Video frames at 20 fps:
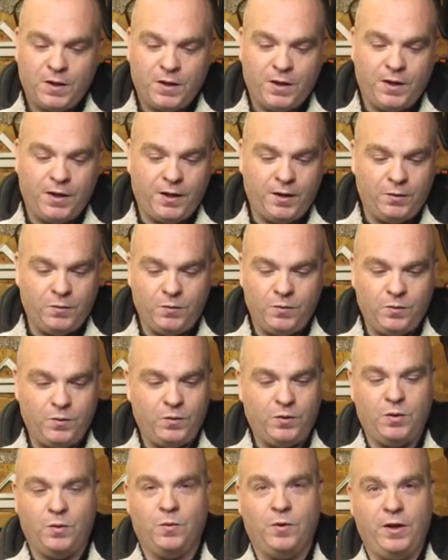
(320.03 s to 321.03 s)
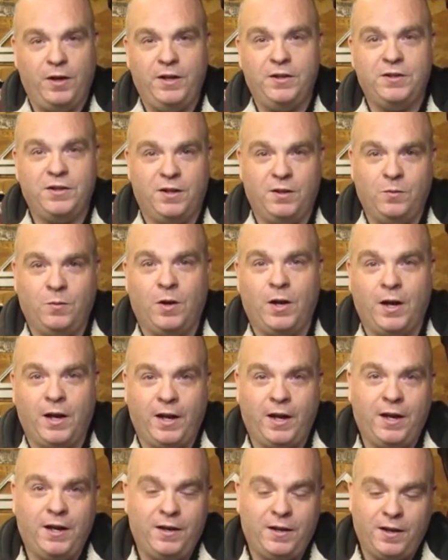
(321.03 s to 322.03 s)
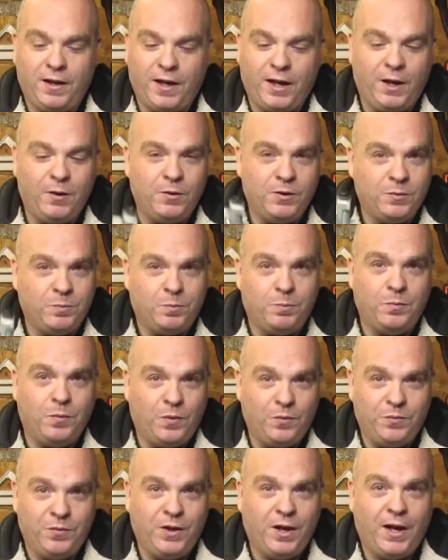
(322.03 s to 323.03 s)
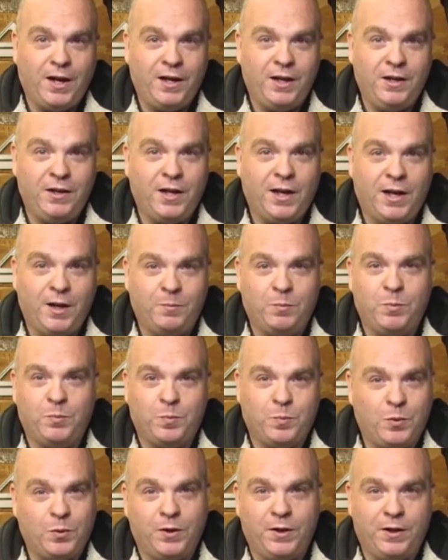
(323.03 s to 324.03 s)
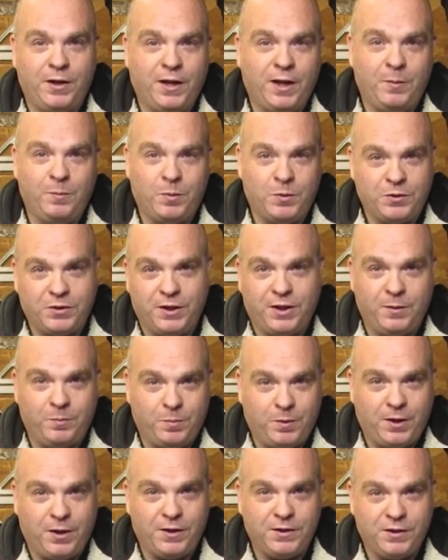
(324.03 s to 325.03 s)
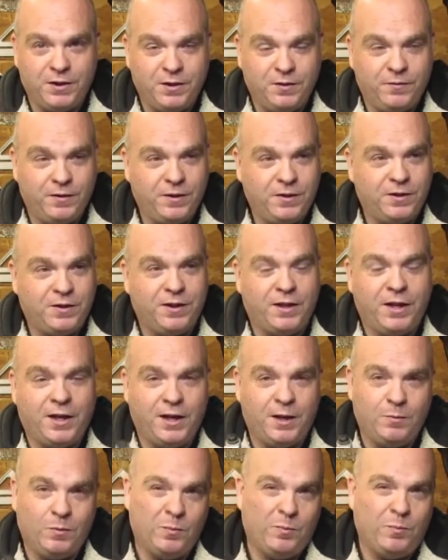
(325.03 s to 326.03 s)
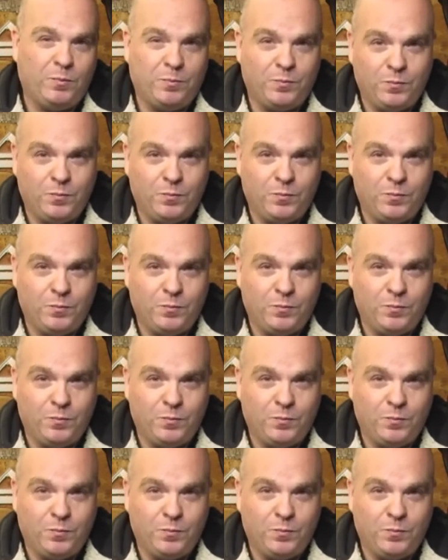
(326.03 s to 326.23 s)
And the reason why I was 99.9% positive at the time, or